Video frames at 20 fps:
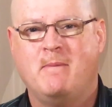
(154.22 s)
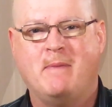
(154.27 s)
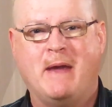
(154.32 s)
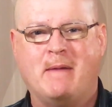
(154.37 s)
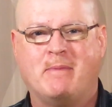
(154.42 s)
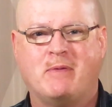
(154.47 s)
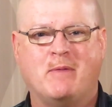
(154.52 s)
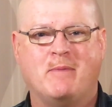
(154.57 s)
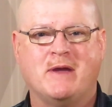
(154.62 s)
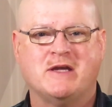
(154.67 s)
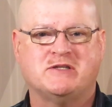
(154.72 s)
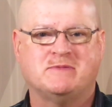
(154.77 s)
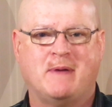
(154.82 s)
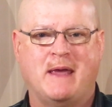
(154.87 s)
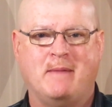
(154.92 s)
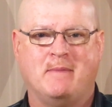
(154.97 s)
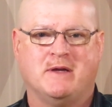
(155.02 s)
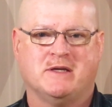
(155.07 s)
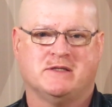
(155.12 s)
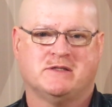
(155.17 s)
paper-based
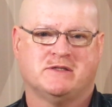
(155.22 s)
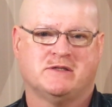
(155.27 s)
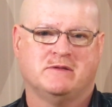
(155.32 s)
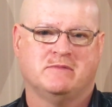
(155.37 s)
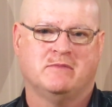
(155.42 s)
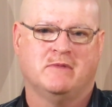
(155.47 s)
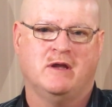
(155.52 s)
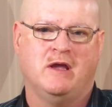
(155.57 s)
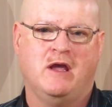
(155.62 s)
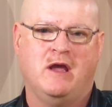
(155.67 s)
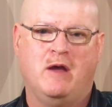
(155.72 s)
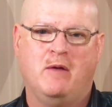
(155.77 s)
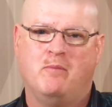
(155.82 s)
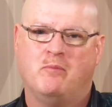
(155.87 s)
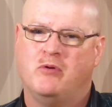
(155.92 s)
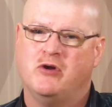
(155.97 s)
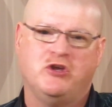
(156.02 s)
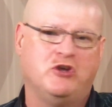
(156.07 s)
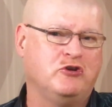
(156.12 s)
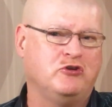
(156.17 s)
payments,
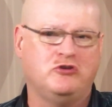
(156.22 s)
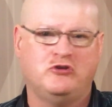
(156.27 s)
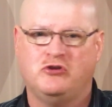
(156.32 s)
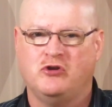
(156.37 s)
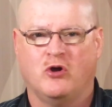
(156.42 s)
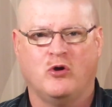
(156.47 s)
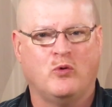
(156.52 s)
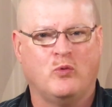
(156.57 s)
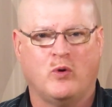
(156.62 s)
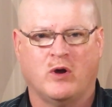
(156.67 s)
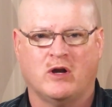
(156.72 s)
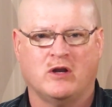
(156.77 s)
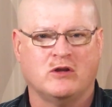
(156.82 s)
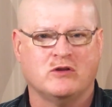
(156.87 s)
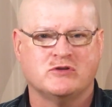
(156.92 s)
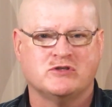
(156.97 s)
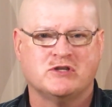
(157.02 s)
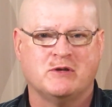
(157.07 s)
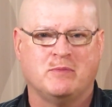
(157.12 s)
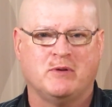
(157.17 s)
but you don't want to
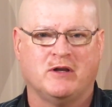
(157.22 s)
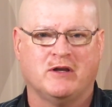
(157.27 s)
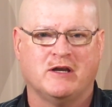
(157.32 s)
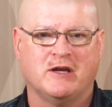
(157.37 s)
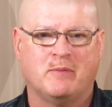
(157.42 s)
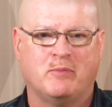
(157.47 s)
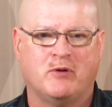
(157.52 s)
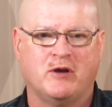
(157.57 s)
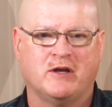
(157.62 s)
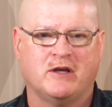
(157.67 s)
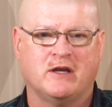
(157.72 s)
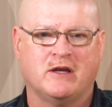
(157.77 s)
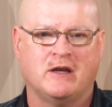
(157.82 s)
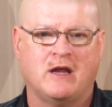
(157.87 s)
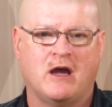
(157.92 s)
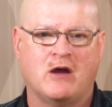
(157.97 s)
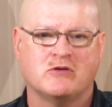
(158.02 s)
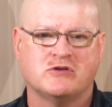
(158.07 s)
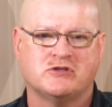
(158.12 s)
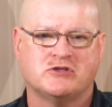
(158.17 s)
lose the ability to print
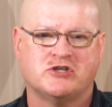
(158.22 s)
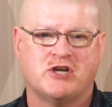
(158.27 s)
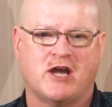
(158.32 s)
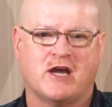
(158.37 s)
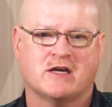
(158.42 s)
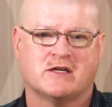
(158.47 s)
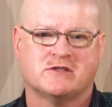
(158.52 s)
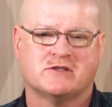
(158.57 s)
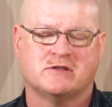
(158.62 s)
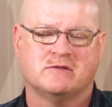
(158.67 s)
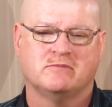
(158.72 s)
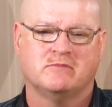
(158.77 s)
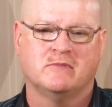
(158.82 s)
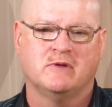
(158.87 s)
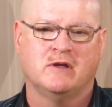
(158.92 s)
in-house checks.